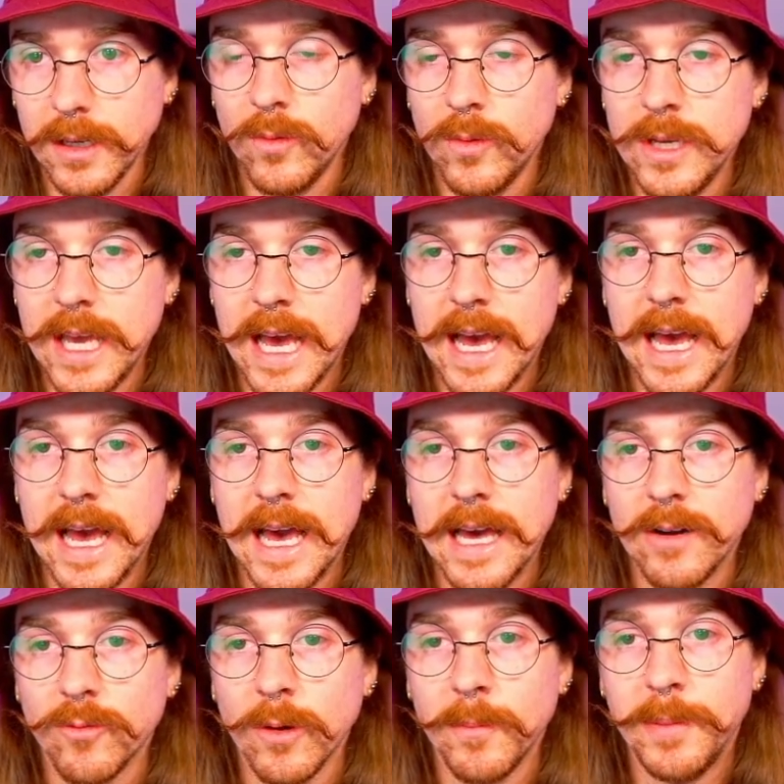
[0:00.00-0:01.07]
We
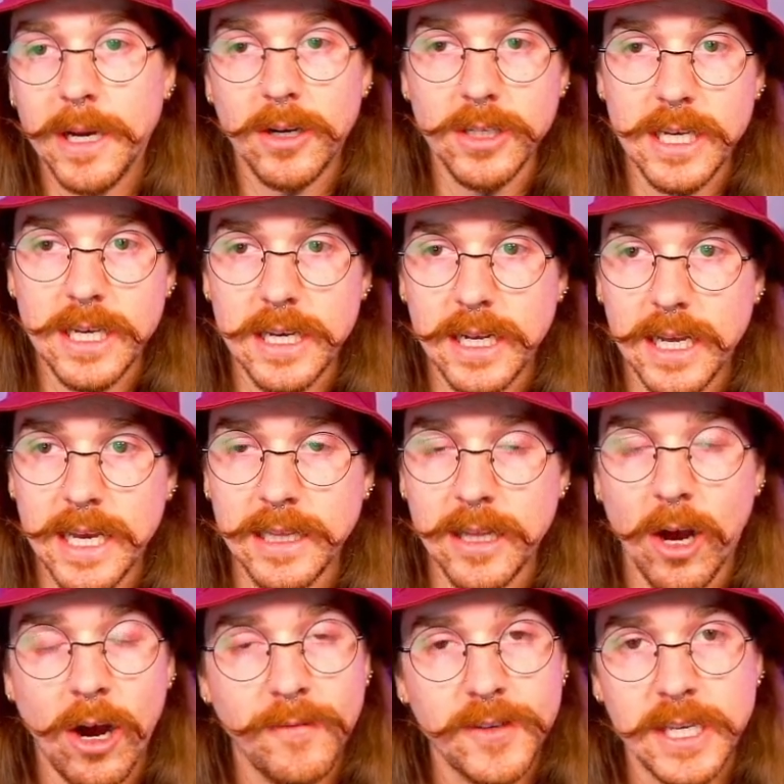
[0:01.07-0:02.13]
had Rebellion in the
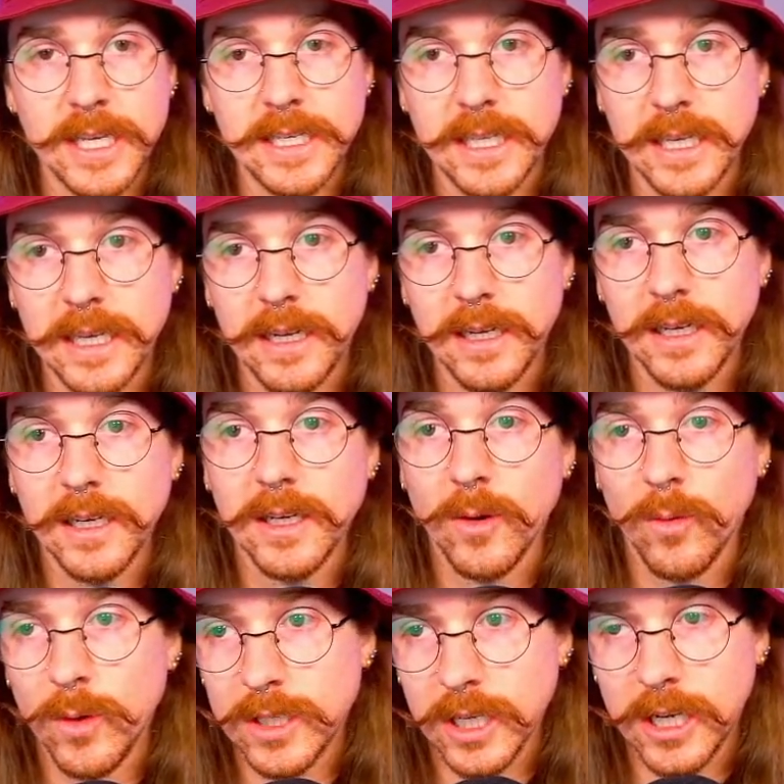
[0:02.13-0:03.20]
offseason
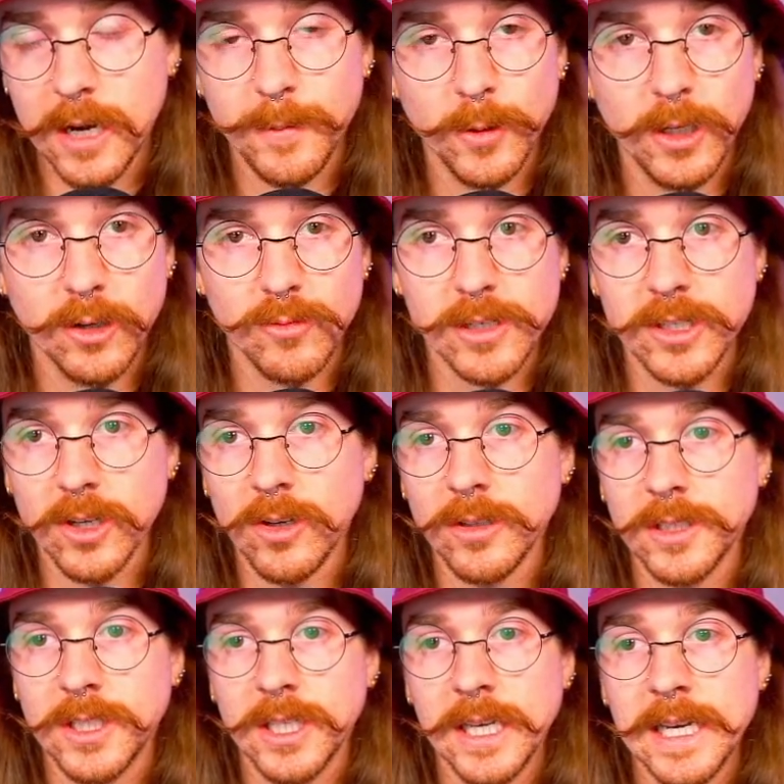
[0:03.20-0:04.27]
was a couple good
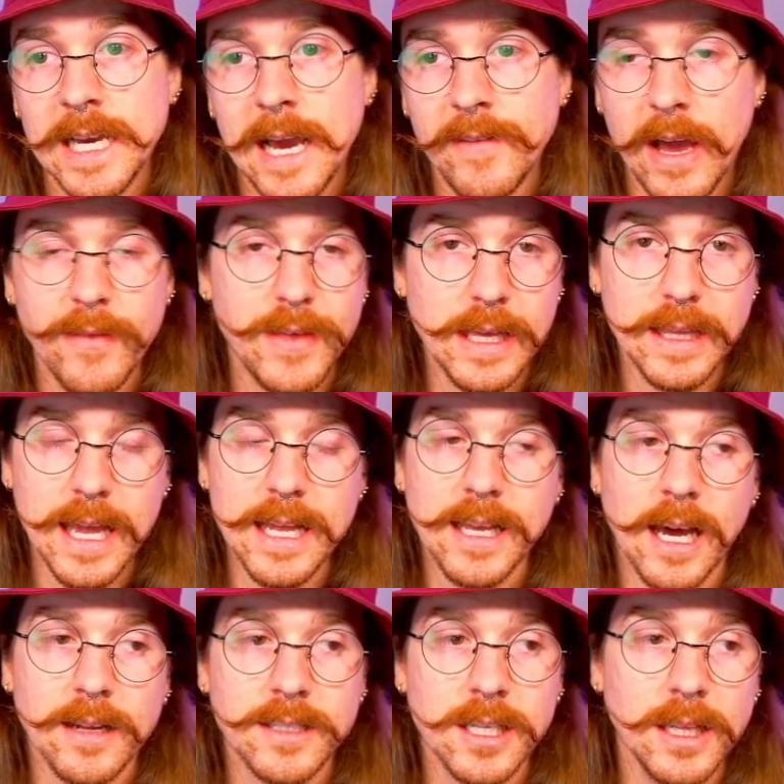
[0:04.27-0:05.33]
results. And I think they had
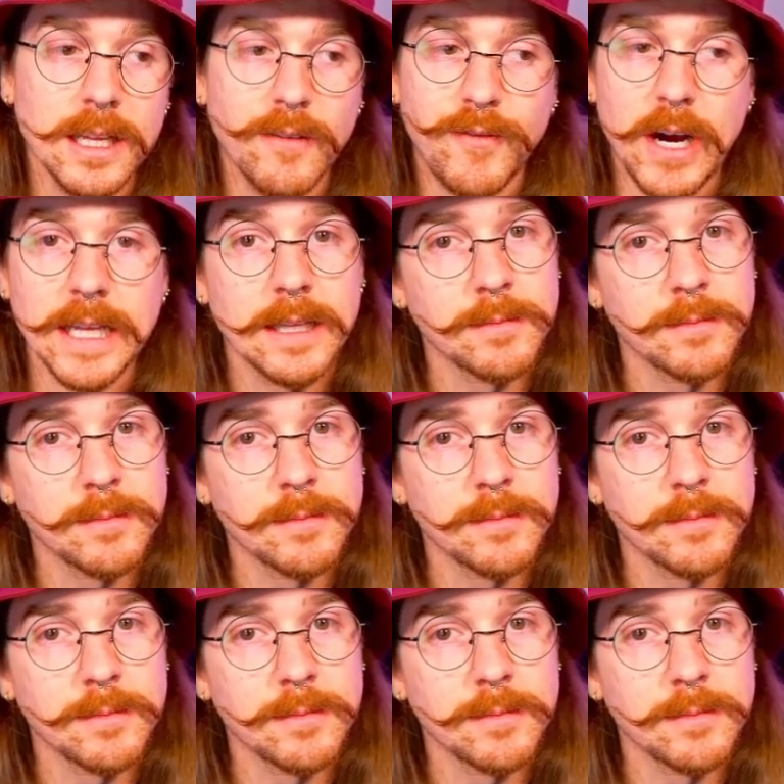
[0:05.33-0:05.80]
kind of solidified